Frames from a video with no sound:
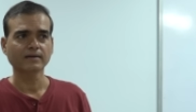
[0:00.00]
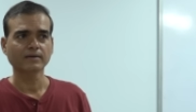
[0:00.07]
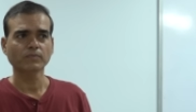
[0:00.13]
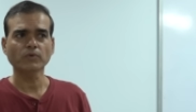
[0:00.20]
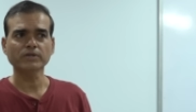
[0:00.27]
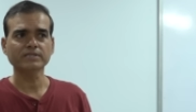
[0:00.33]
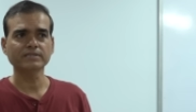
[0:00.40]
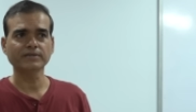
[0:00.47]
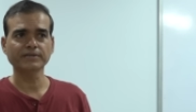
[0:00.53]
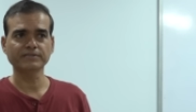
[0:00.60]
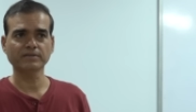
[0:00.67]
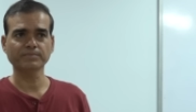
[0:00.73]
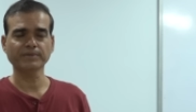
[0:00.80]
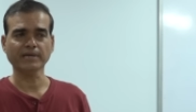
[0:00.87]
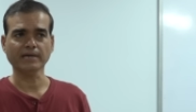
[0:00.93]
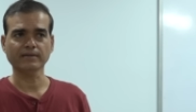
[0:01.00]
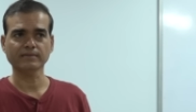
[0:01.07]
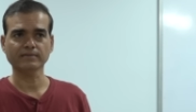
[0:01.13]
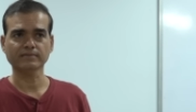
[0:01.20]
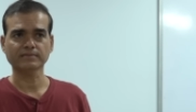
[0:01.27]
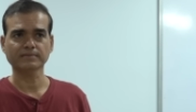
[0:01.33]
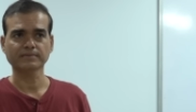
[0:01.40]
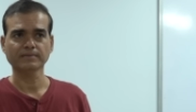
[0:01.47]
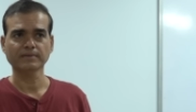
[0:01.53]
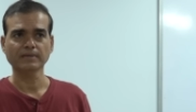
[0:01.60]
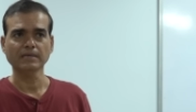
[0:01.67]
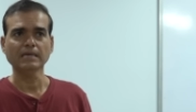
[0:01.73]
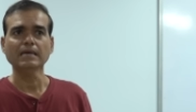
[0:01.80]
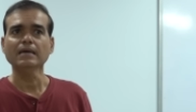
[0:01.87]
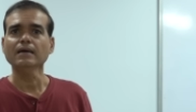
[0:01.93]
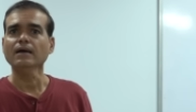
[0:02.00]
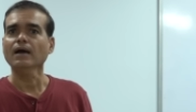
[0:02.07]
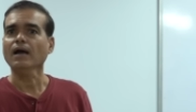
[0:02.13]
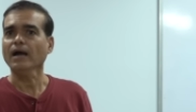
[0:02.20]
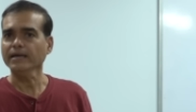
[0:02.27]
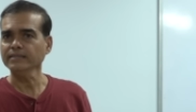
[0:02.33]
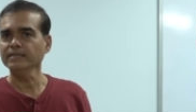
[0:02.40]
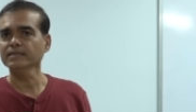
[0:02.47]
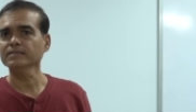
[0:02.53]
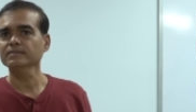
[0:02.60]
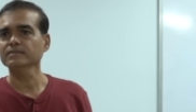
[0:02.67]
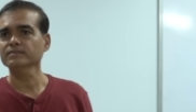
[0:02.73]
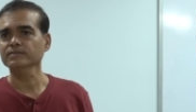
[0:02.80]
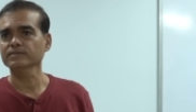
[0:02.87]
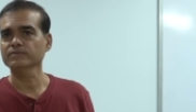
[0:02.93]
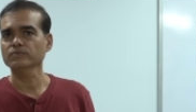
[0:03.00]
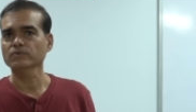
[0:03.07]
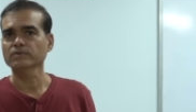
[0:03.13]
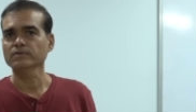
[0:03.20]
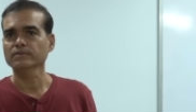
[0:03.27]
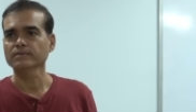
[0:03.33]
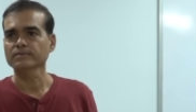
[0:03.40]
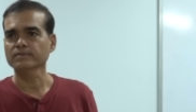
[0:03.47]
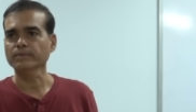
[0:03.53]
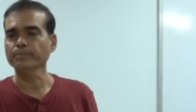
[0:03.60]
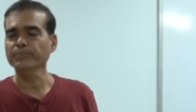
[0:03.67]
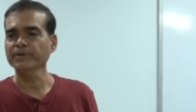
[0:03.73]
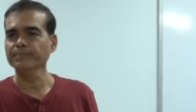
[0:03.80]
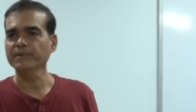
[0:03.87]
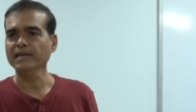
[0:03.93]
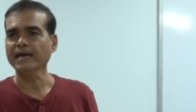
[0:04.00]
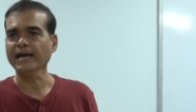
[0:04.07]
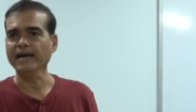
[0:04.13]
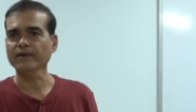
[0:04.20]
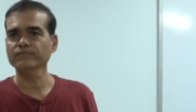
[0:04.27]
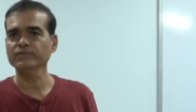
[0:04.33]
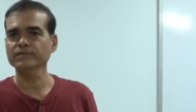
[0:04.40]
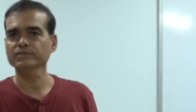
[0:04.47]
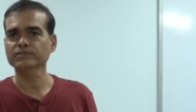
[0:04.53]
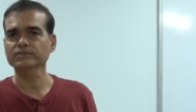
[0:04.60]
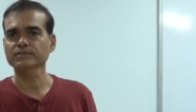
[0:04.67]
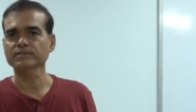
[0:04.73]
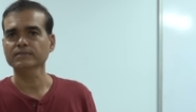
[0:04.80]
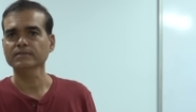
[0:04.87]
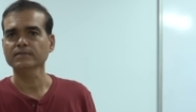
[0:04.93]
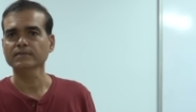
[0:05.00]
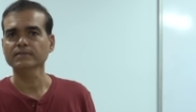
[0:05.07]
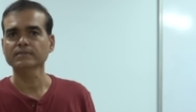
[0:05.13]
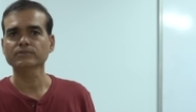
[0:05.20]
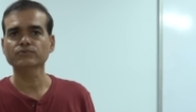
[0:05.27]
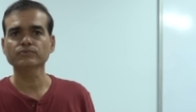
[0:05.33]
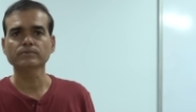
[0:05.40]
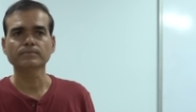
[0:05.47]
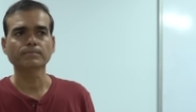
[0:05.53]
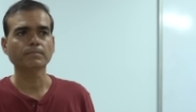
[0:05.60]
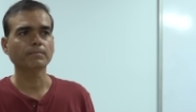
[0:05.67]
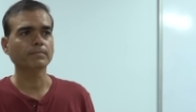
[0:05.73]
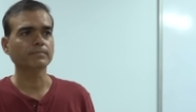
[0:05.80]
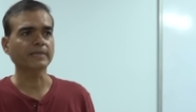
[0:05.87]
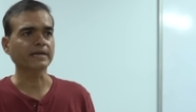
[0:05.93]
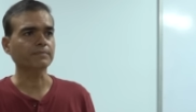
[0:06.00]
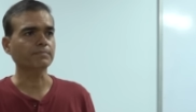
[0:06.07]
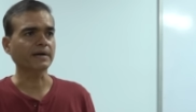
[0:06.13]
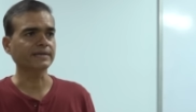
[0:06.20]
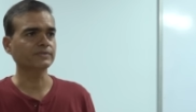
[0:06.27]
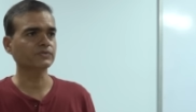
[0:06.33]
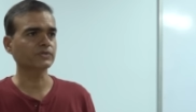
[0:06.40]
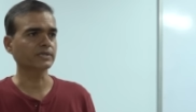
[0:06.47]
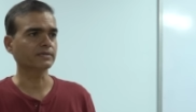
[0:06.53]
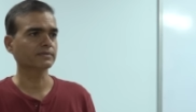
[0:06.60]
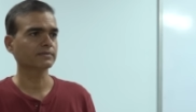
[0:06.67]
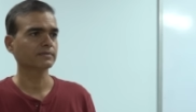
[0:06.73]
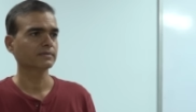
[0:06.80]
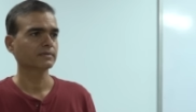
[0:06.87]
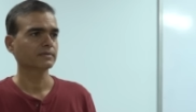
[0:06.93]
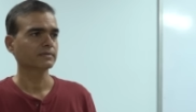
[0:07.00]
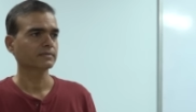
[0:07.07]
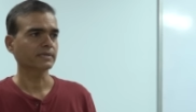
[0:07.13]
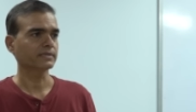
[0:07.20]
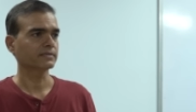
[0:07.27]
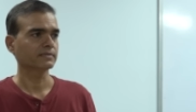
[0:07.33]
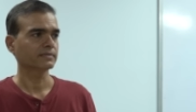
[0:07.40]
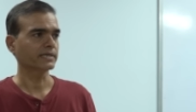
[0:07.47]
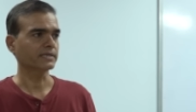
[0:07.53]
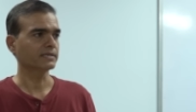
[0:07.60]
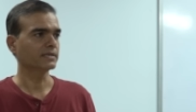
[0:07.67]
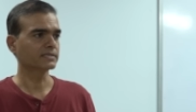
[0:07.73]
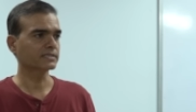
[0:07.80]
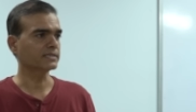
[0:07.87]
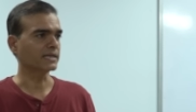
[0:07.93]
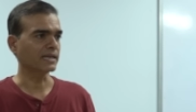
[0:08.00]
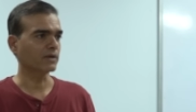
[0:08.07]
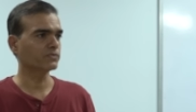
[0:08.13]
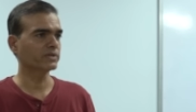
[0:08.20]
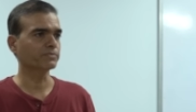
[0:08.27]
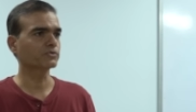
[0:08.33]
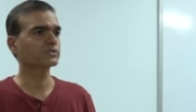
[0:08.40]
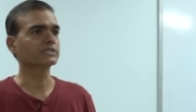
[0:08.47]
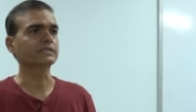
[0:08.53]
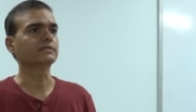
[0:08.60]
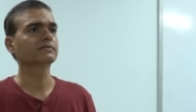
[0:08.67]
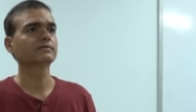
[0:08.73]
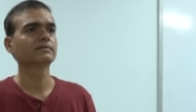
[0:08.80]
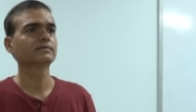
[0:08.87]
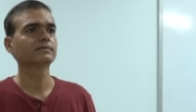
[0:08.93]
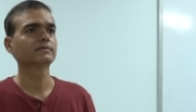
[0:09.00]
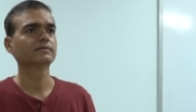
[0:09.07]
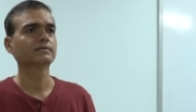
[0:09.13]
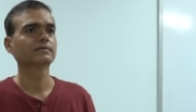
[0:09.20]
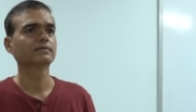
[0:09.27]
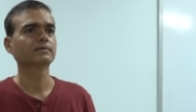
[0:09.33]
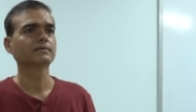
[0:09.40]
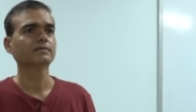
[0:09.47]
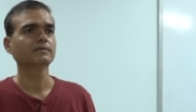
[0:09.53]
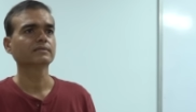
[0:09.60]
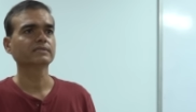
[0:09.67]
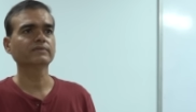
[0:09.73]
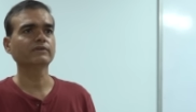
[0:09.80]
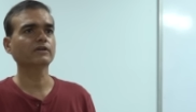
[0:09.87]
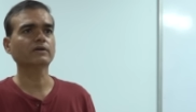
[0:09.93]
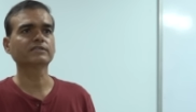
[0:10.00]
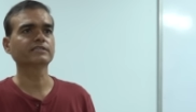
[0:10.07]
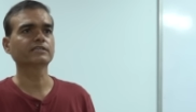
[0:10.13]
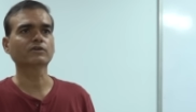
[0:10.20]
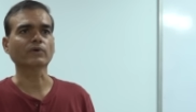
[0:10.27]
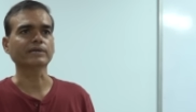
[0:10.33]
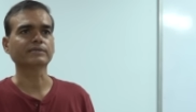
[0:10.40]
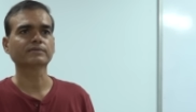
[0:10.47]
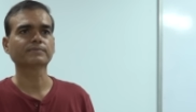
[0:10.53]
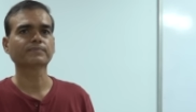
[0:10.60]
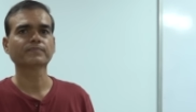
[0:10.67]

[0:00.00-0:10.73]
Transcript: What's the reason behind this? I think this is some people have this, that mindset that, that doesn't allow them to sit. They will not sit quiet.